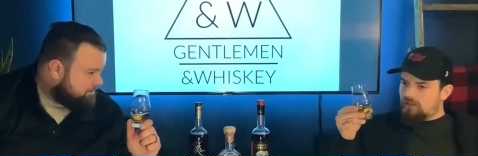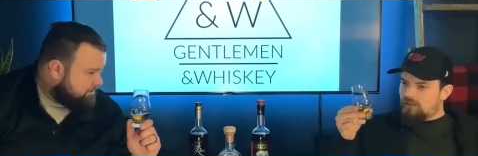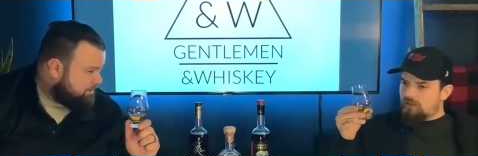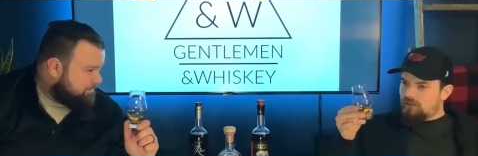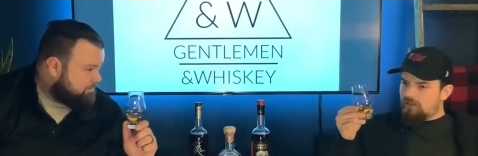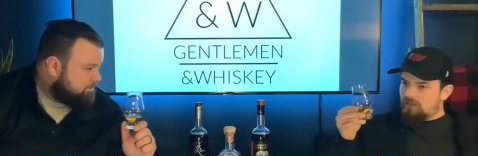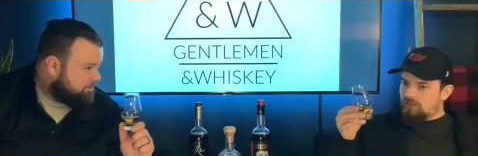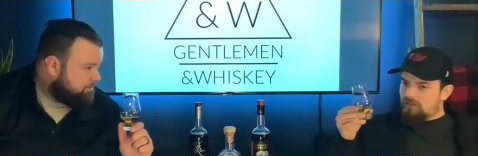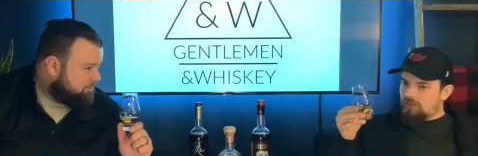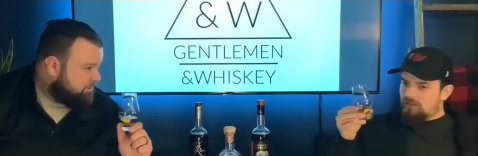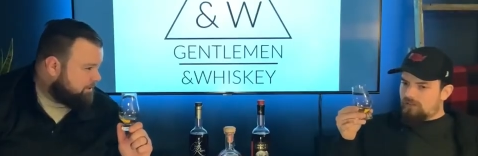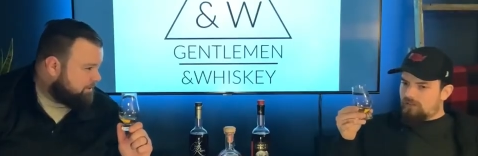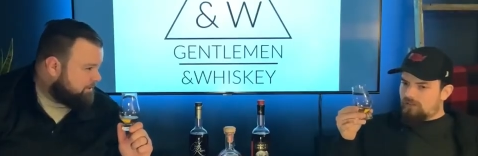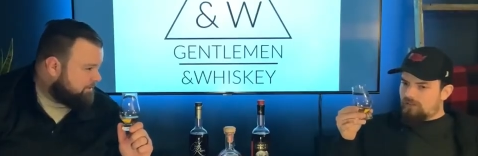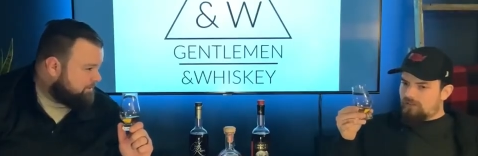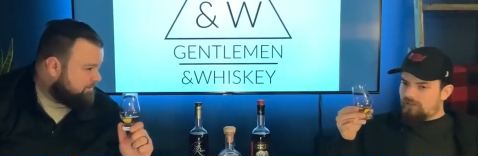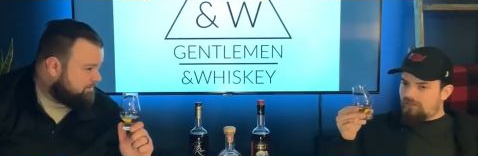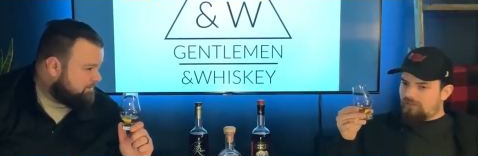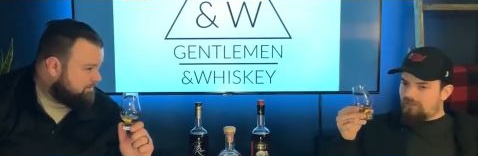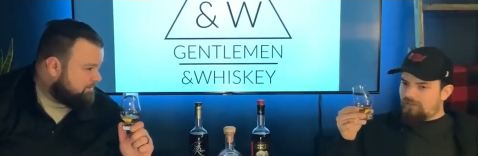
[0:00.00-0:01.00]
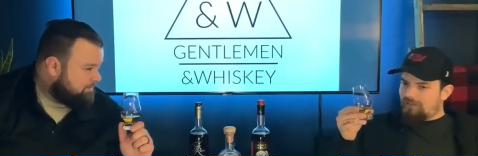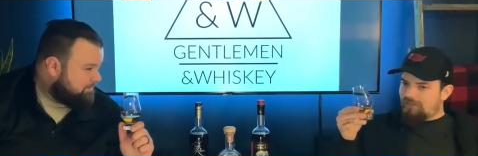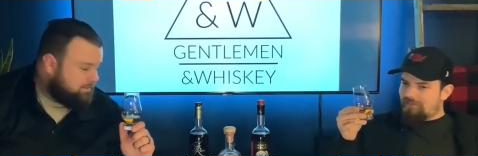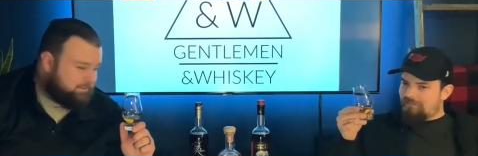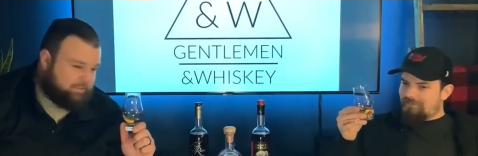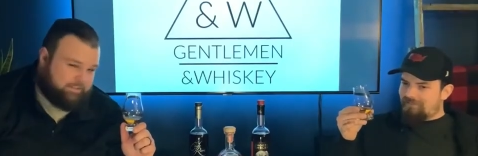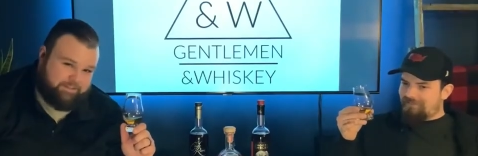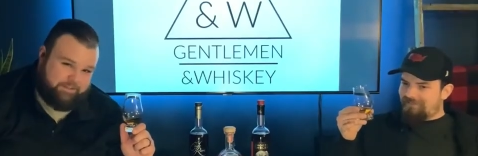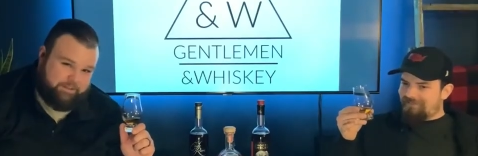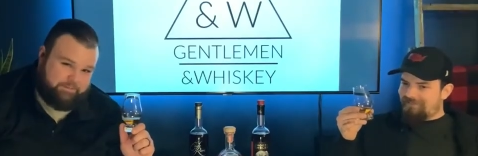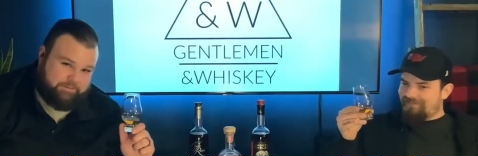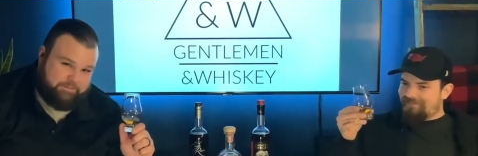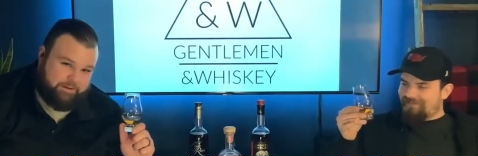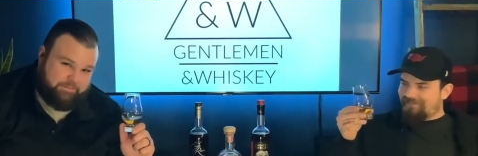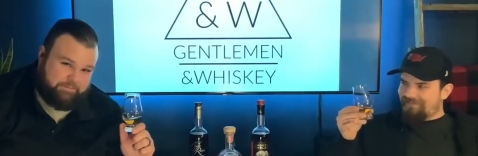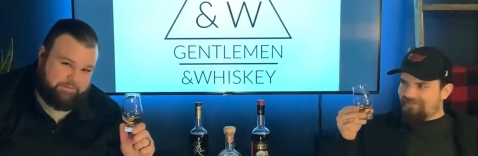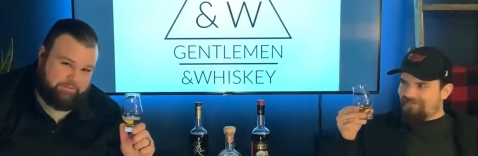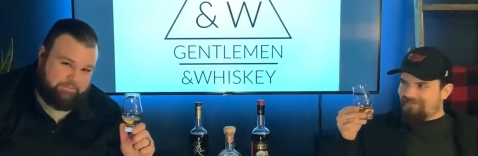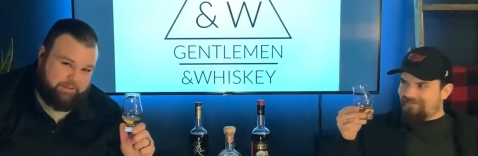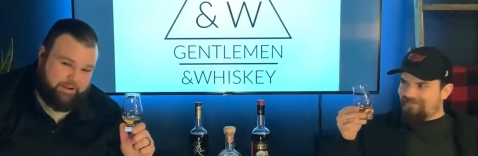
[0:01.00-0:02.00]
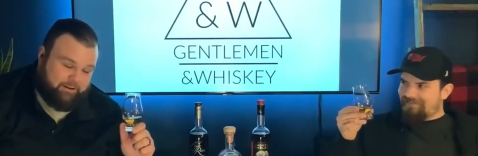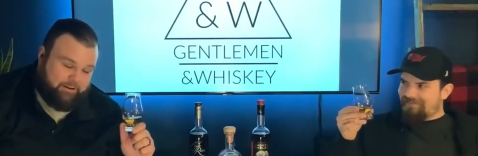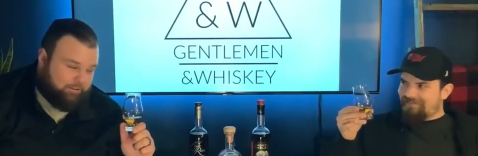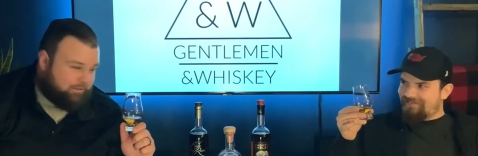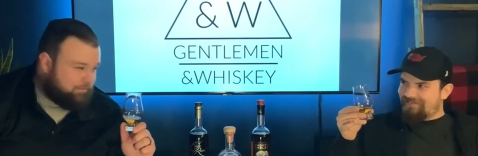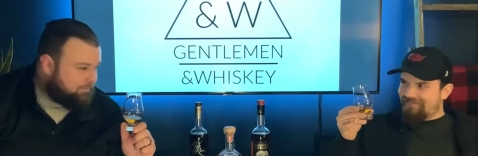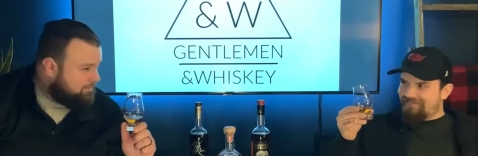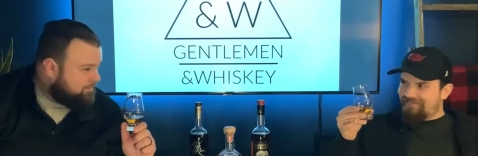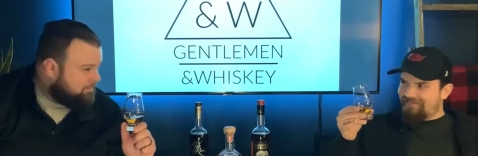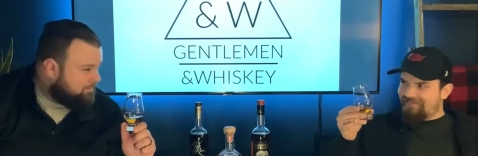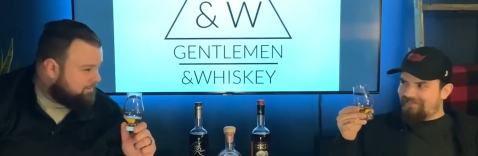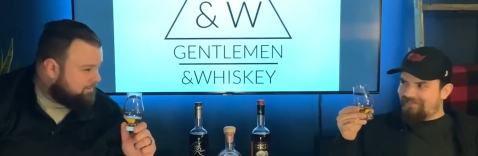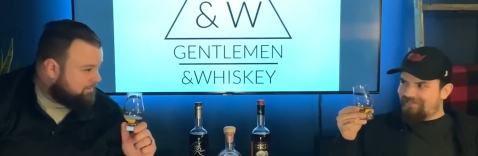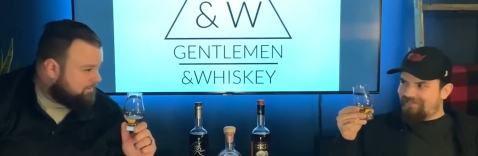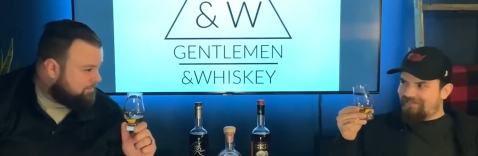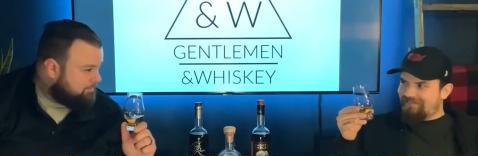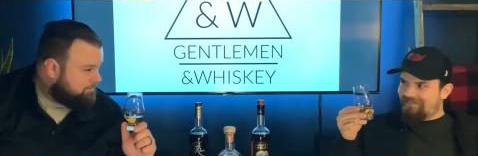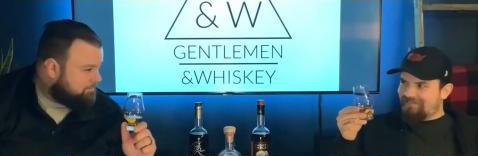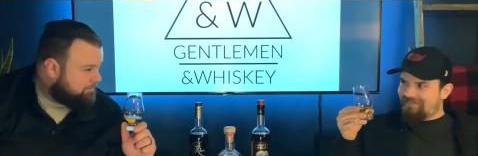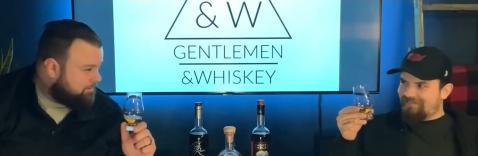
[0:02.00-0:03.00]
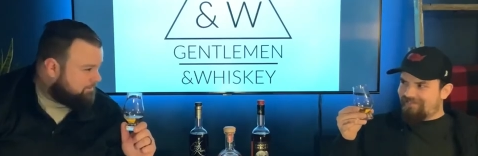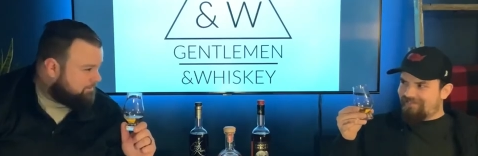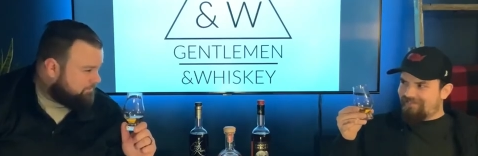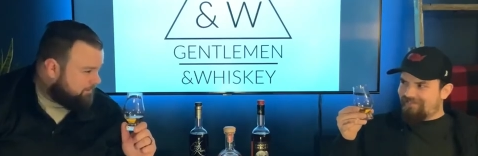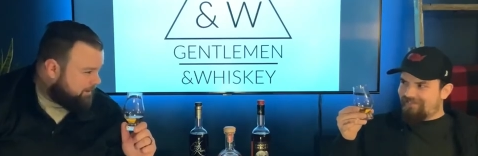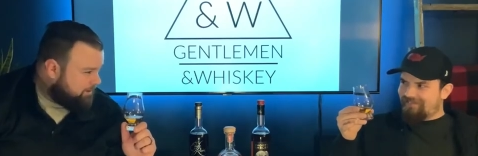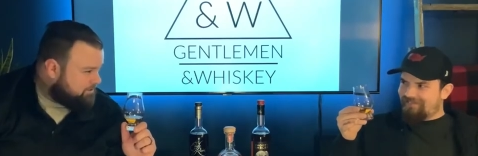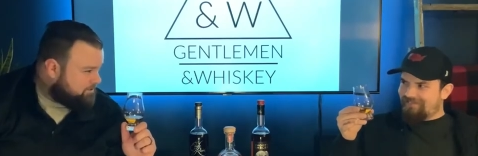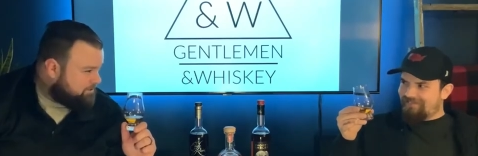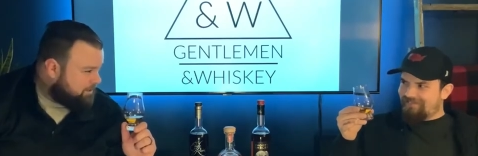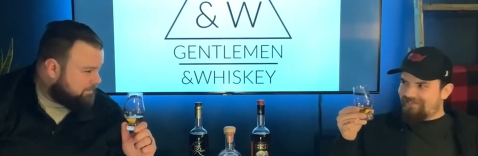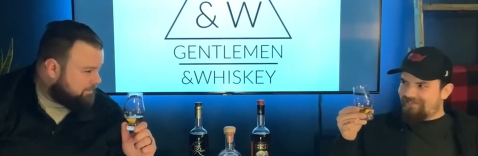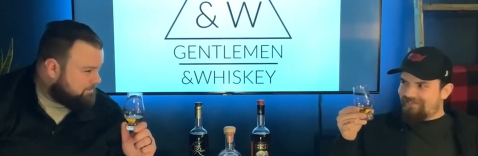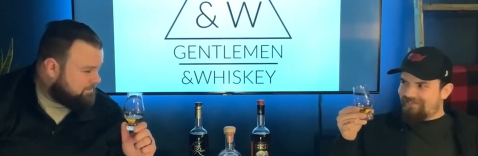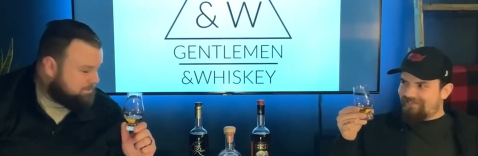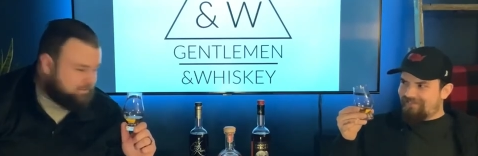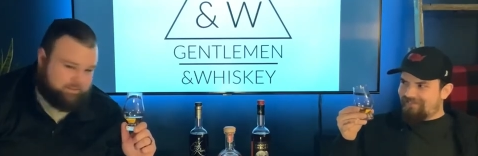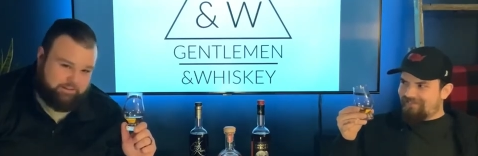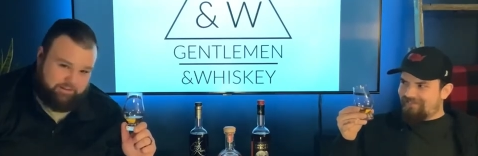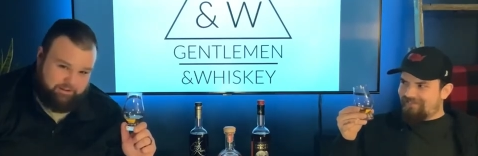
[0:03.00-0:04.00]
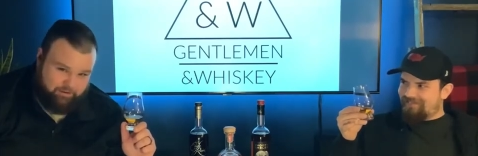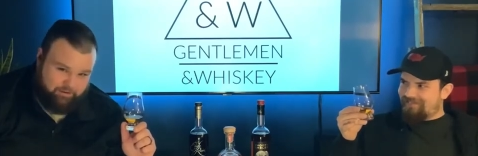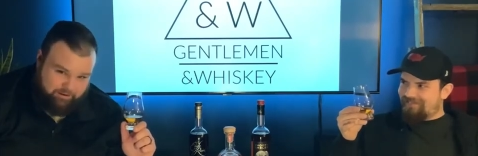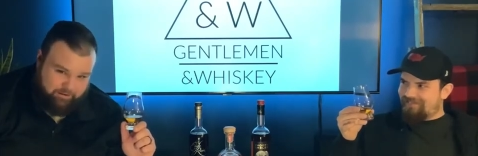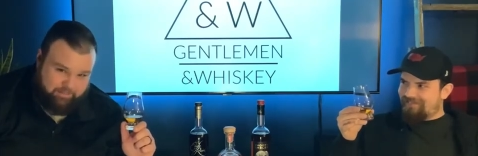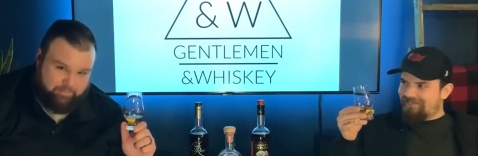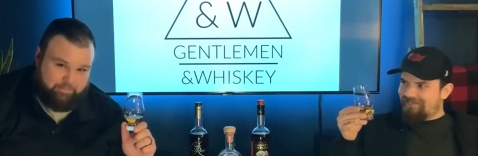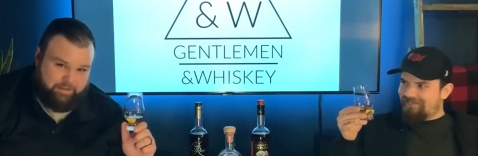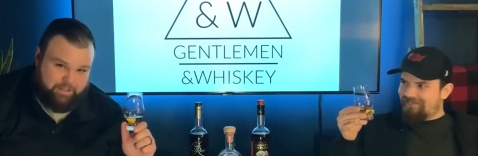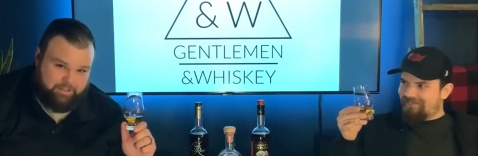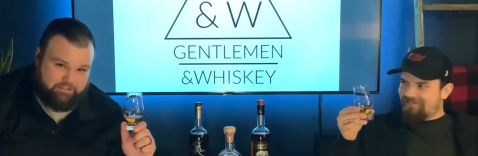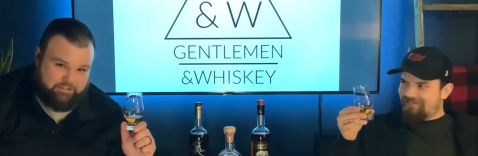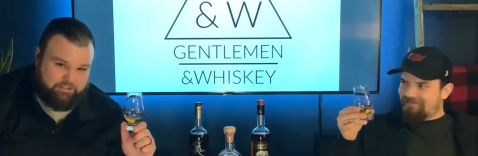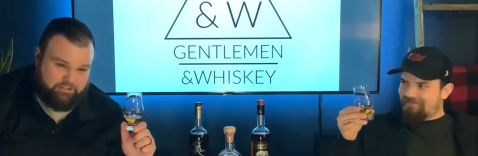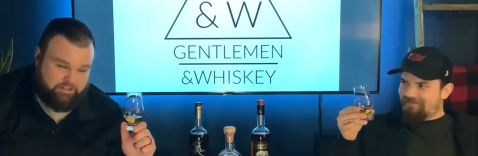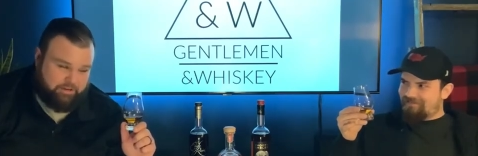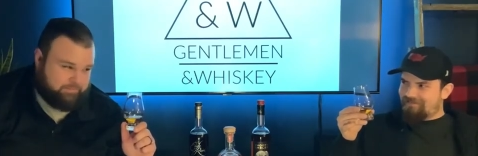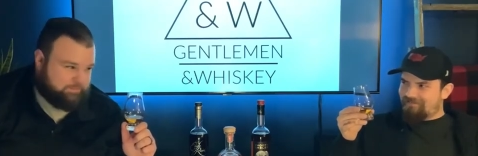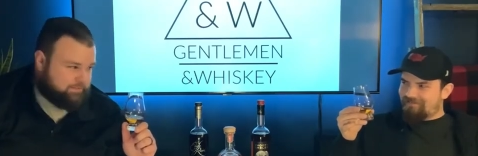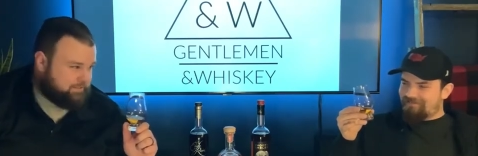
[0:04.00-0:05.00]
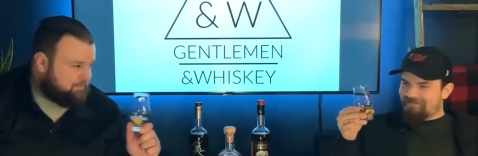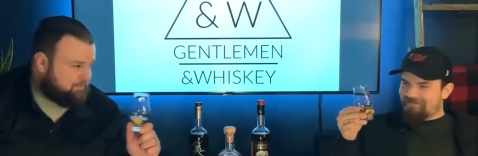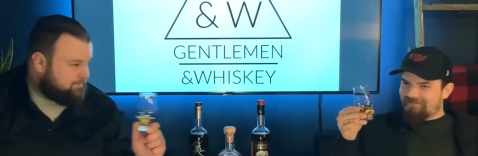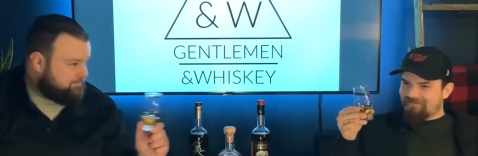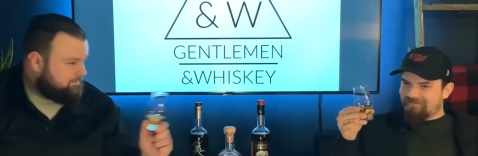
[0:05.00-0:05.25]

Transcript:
Speaker 1: ships are wood. Some ships are metal. But friendships are the best ships.